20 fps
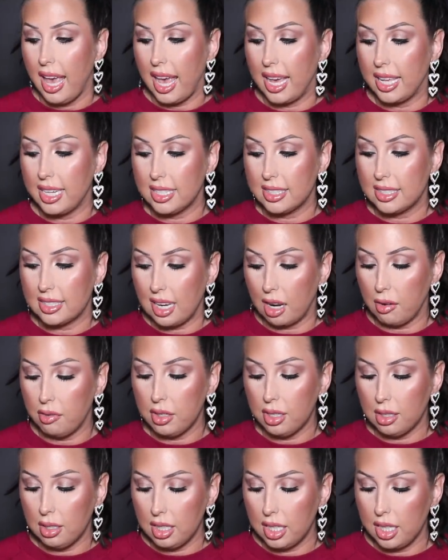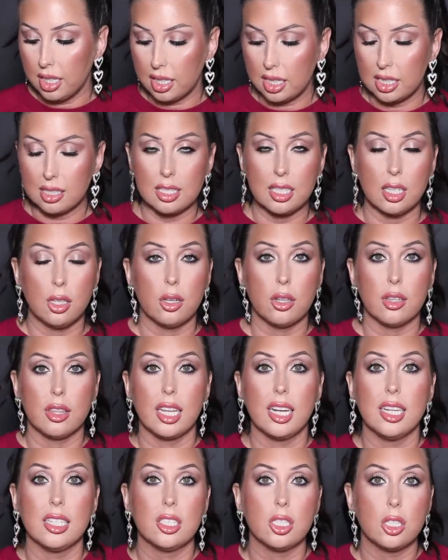And it's definitely a concealer
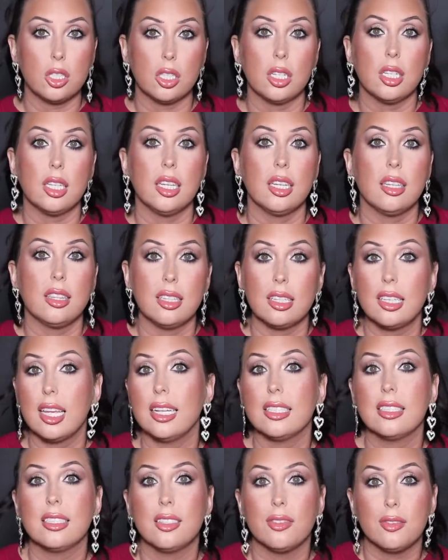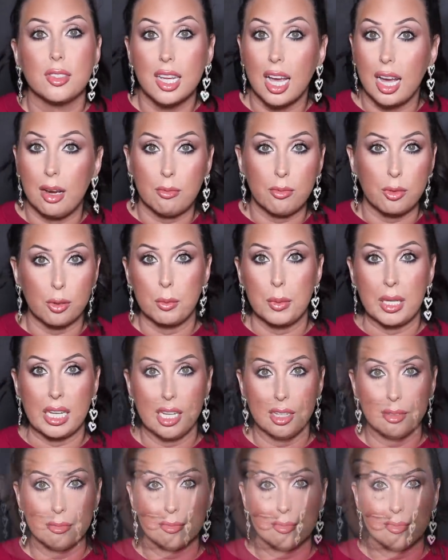that has stood the test of time for
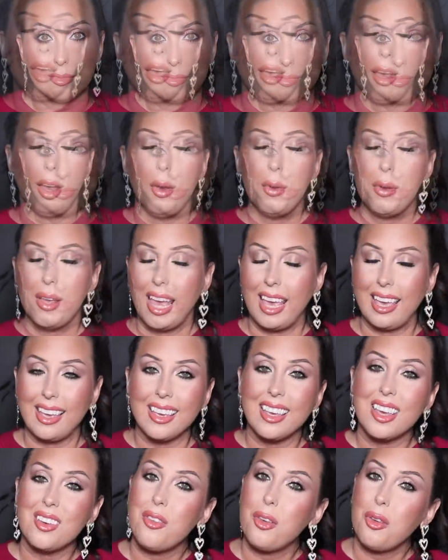me. Okay, if